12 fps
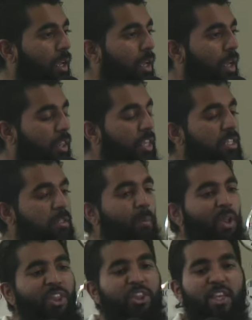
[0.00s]
This
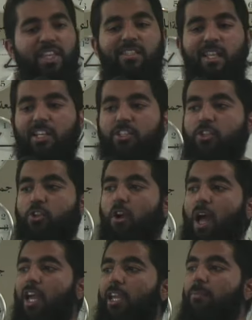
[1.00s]
month is
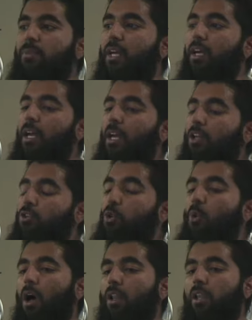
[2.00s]
ascribed to
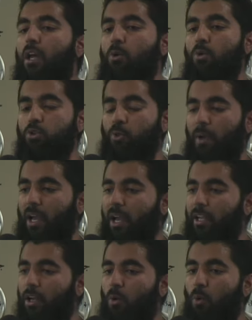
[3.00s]
Allah
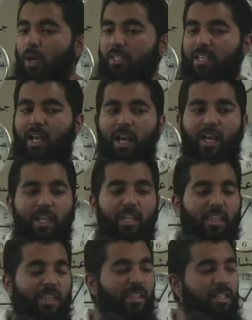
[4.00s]
subhanahu wa ta'ala
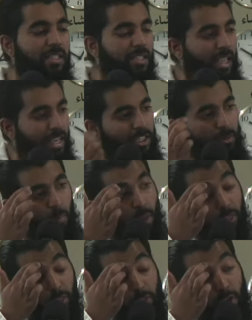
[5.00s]
that this is His month
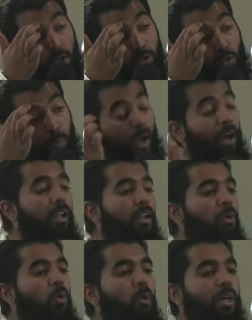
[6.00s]

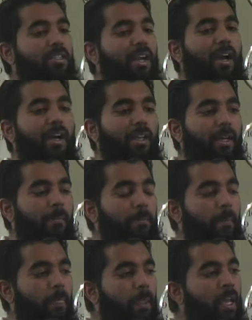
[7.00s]
subhanahu wa ta'ala.
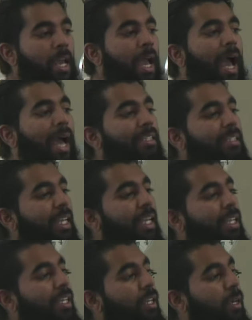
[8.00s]
And
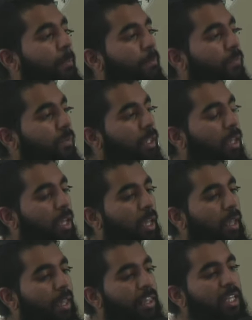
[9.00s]
in
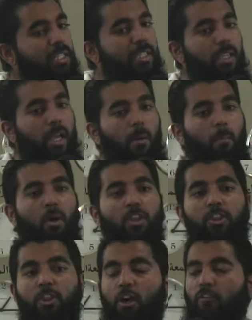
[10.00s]
this
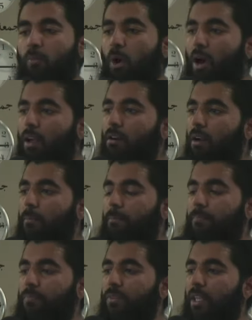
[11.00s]
month of Muharram,
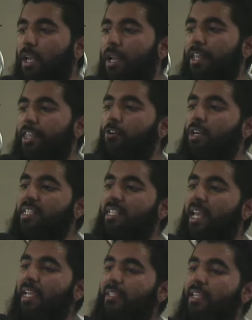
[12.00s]
there is
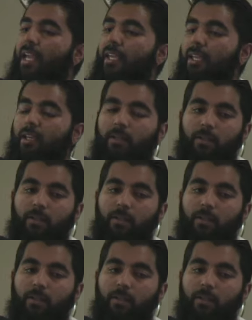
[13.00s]
a day